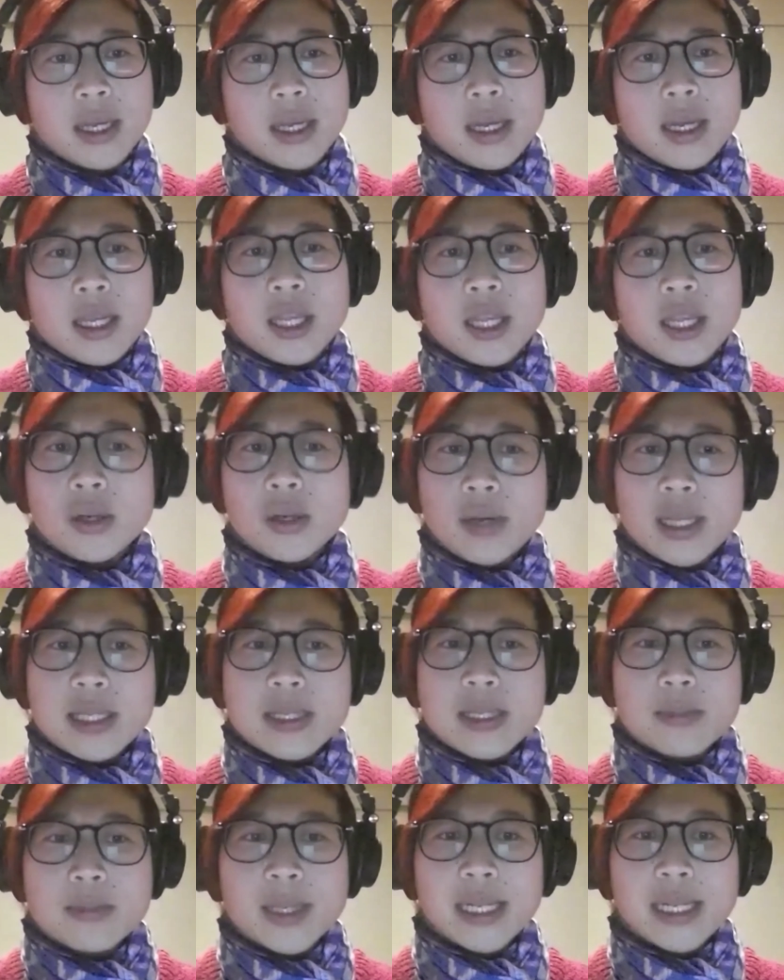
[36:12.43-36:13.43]
you know,
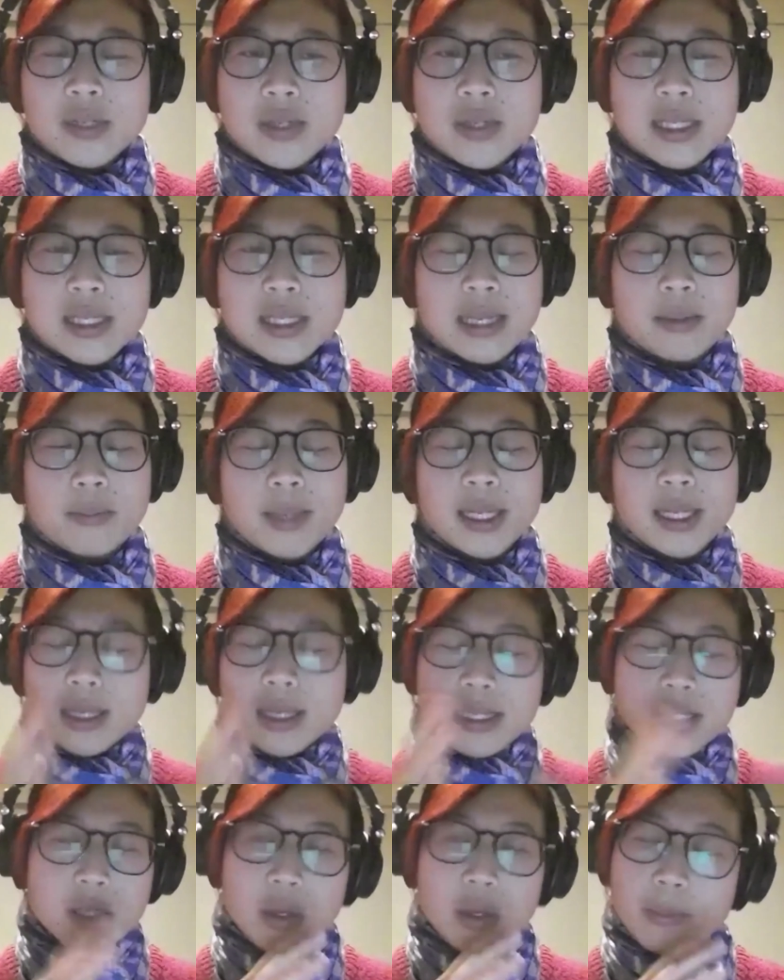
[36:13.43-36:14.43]
it's been interesting
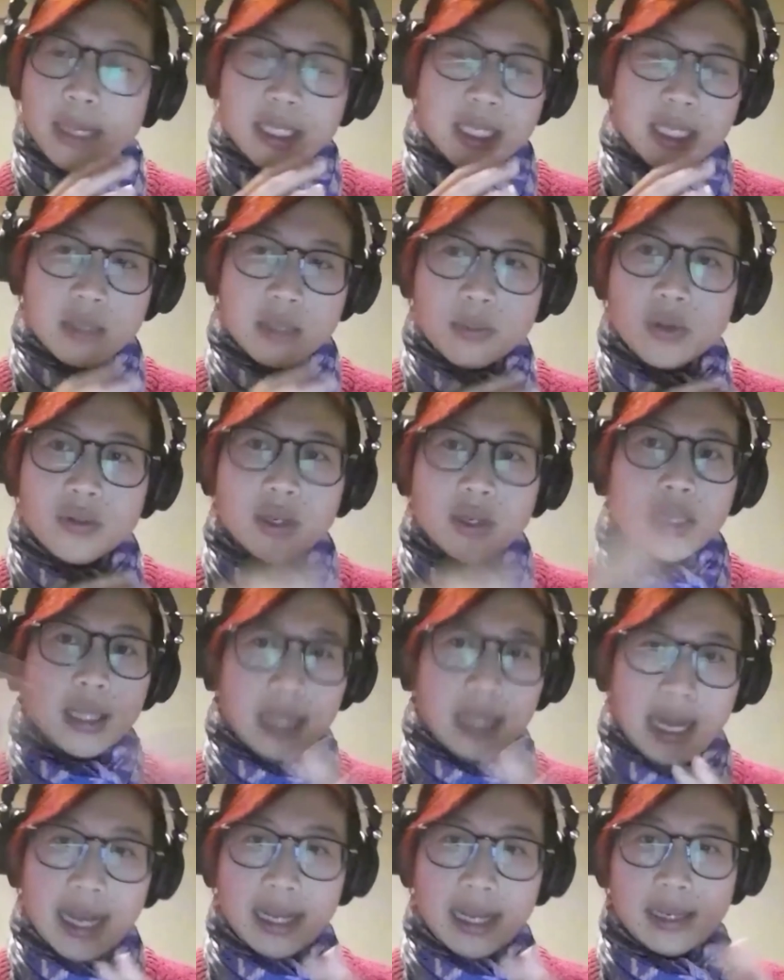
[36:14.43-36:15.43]
because so much has moved
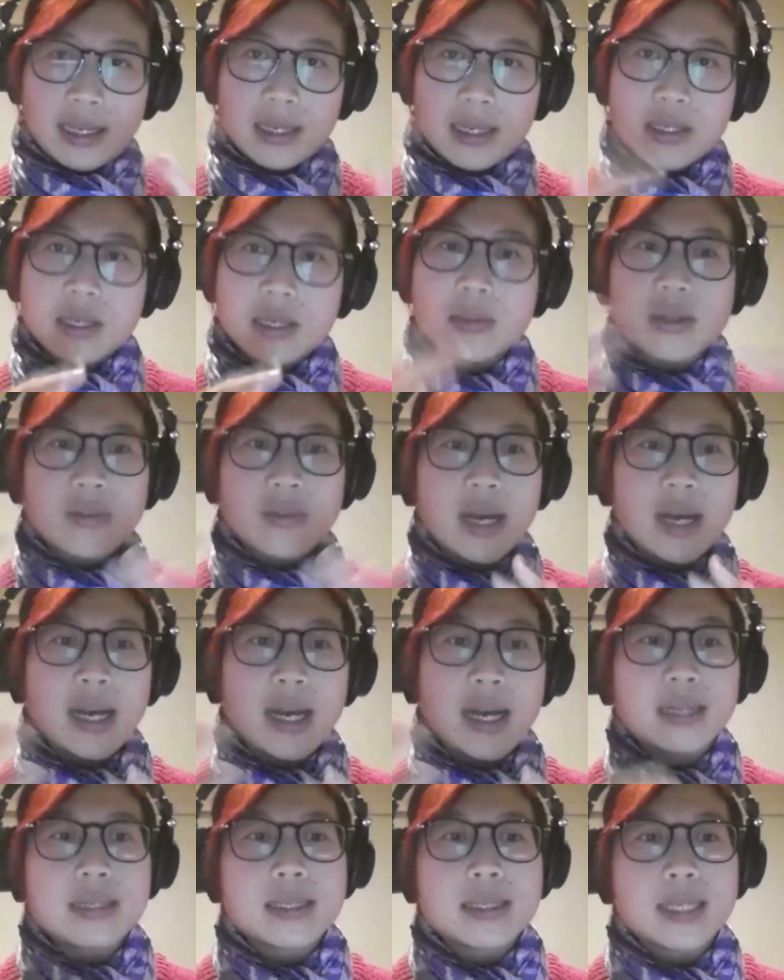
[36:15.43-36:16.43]
online in terms of
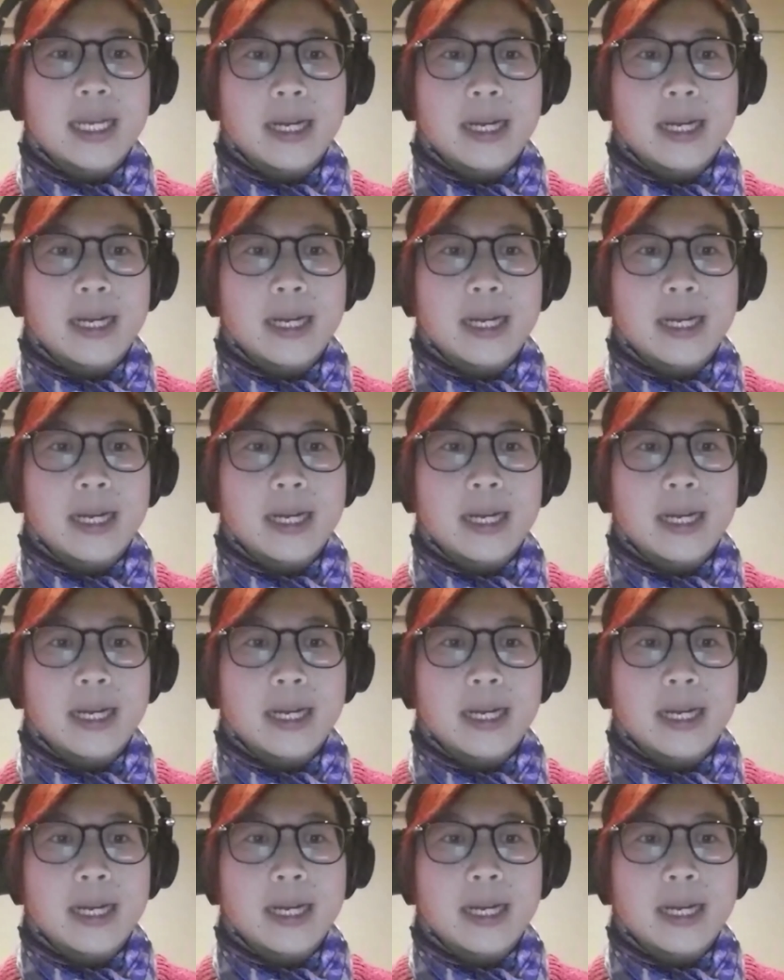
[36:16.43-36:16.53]
art.